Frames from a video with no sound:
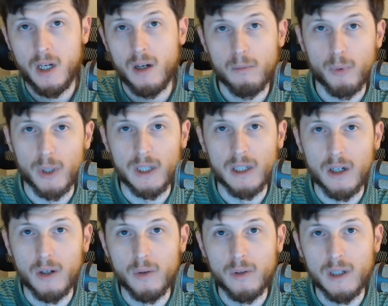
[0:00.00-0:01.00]

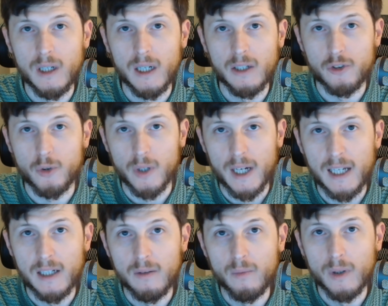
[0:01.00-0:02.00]
preload is
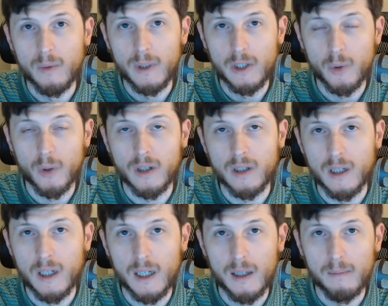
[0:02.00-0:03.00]
created when we torque
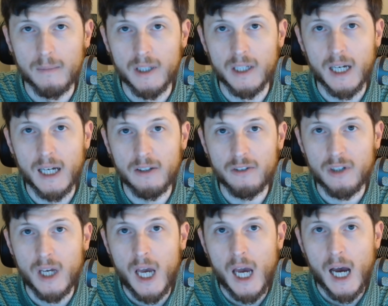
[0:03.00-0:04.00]
the nuts,
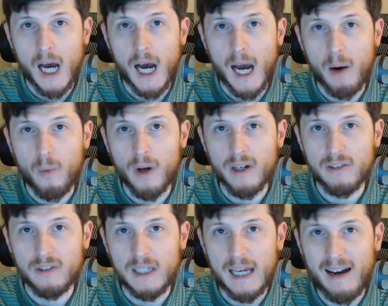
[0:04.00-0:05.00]
I want to
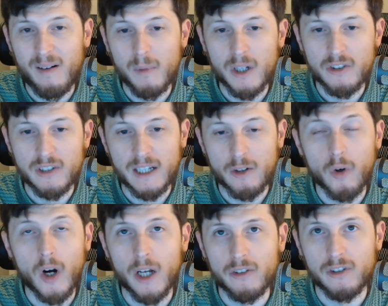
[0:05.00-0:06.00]
see how much they
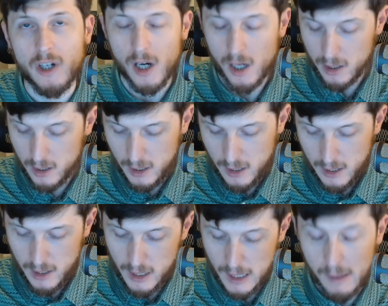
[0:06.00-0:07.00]
crosstalk.
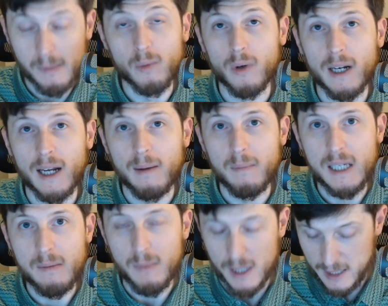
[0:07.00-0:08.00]
And what I
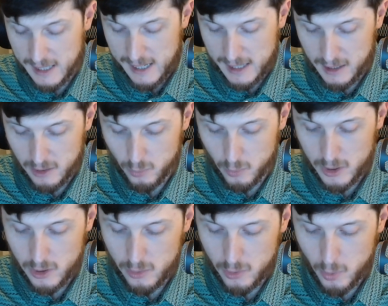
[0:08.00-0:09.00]
mean by that is when
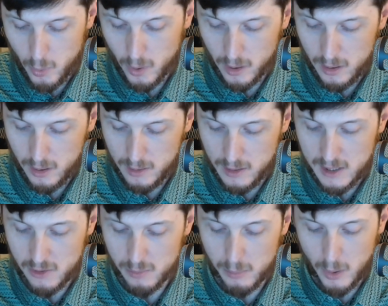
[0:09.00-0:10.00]
you torque
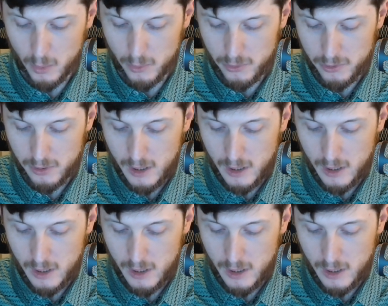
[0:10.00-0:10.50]
these bolts,